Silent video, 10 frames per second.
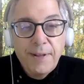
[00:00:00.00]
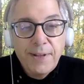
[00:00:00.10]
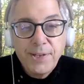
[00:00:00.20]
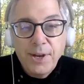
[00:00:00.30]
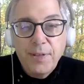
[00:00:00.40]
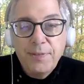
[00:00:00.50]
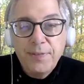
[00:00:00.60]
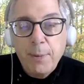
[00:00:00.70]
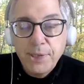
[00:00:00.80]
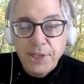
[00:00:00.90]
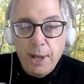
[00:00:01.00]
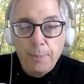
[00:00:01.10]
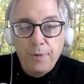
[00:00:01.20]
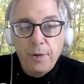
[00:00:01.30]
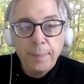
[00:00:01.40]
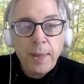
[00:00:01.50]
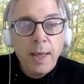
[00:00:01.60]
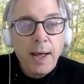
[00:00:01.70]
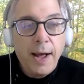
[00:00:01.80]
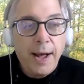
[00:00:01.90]
So that wasn't helpful.
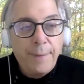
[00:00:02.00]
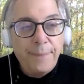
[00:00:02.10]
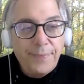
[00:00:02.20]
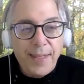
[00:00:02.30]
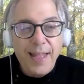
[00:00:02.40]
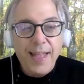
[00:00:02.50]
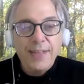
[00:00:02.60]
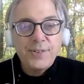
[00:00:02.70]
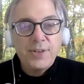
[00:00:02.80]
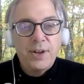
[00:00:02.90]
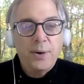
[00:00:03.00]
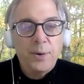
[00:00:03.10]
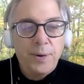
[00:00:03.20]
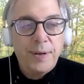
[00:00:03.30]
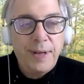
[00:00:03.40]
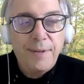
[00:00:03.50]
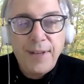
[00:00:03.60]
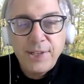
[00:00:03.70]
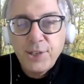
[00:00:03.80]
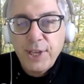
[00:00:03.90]
Um, so
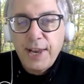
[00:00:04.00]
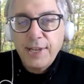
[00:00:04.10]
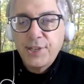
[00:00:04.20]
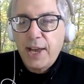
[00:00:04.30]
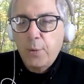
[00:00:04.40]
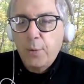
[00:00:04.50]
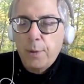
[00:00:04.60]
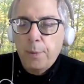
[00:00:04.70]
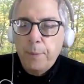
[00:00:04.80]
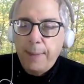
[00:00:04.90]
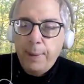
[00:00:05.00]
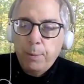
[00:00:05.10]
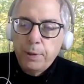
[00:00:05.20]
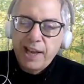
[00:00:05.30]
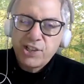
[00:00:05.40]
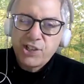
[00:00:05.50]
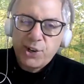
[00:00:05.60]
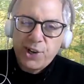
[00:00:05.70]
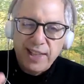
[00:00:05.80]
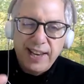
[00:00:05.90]
eventually they decided, well, maybe we'll like
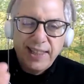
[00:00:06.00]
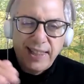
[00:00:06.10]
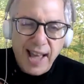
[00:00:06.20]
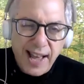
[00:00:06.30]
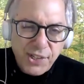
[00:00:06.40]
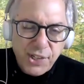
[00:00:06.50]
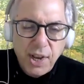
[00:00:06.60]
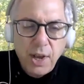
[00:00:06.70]
circulate it less.